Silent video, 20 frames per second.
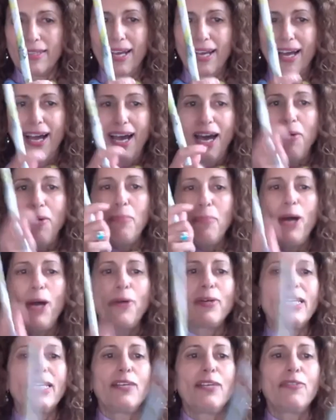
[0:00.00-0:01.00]
how
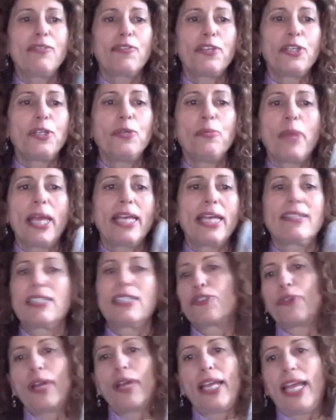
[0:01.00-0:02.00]
about if you make the
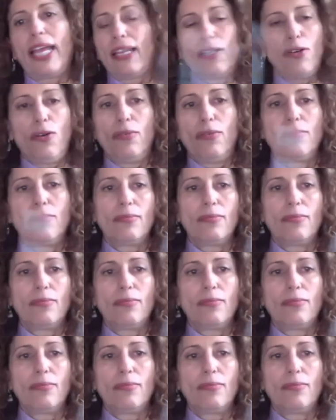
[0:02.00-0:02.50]
triangle?